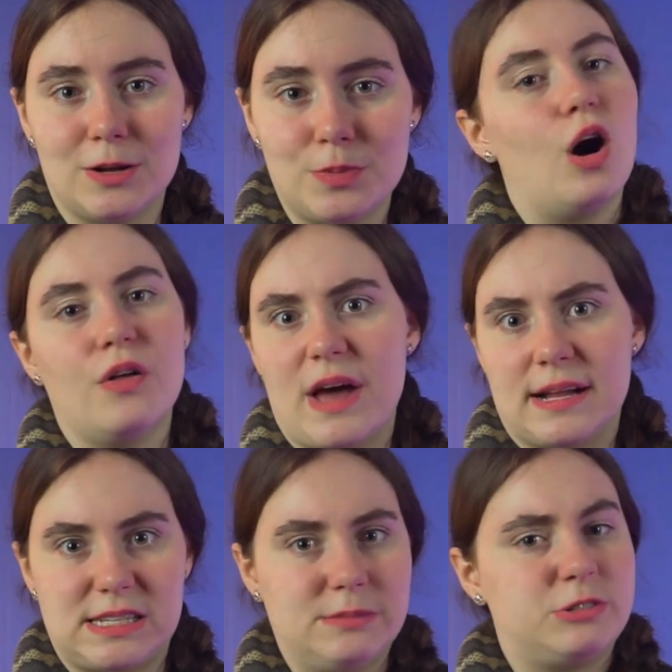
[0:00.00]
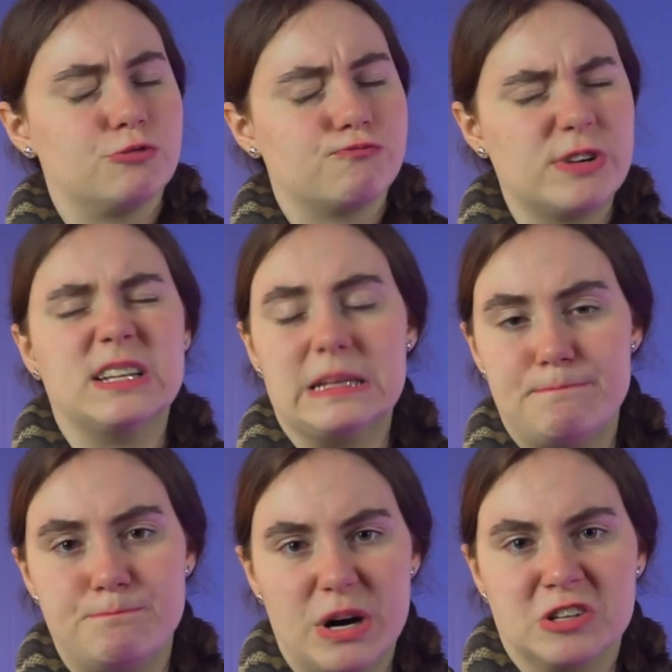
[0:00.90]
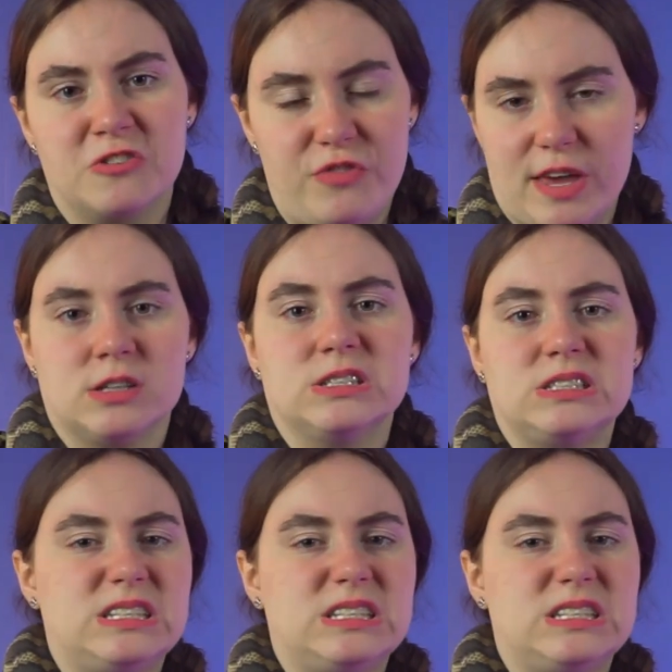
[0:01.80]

All that seems to really bug Fingers,